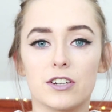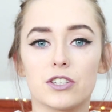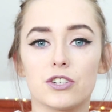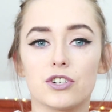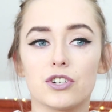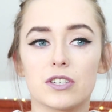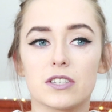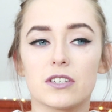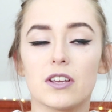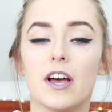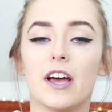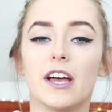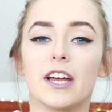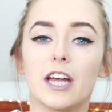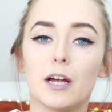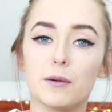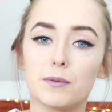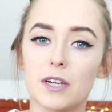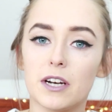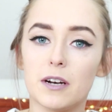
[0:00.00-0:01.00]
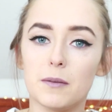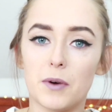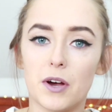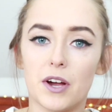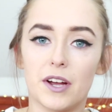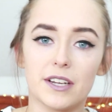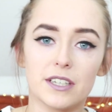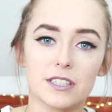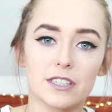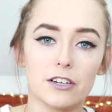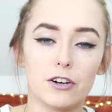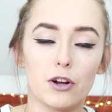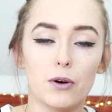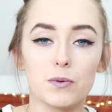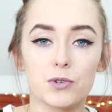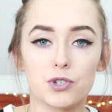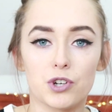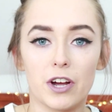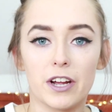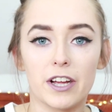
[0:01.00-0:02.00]
So just keep that in mind, and
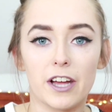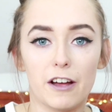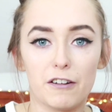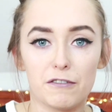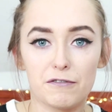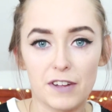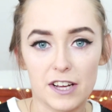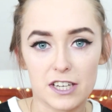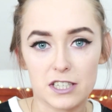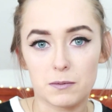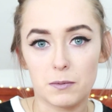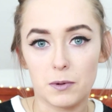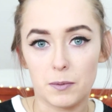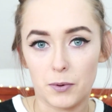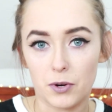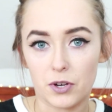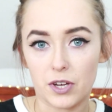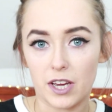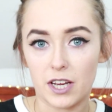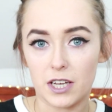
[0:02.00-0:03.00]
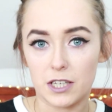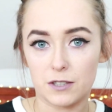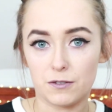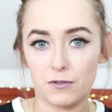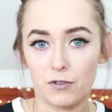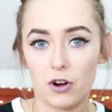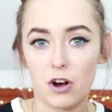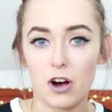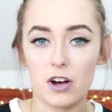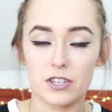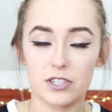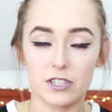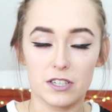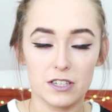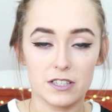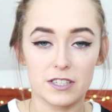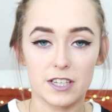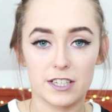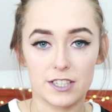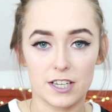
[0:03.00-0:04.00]
always try and get flexible bookings for
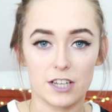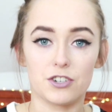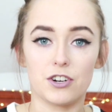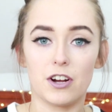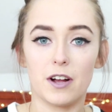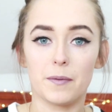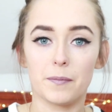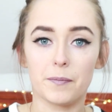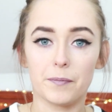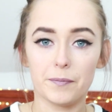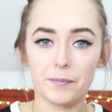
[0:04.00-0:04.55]
hostels, etc.